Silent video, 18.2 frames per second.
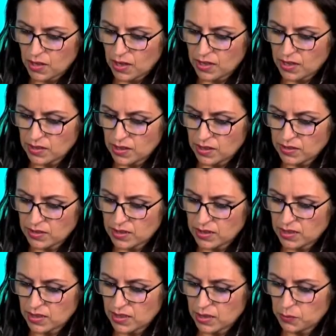And
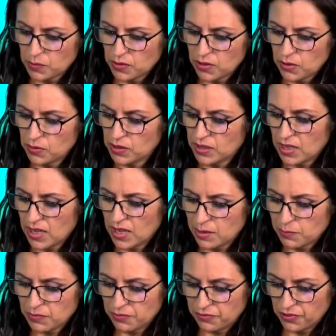sticking with you
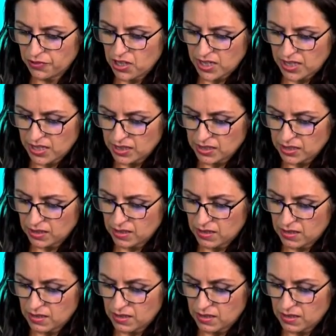again, I'm afraid,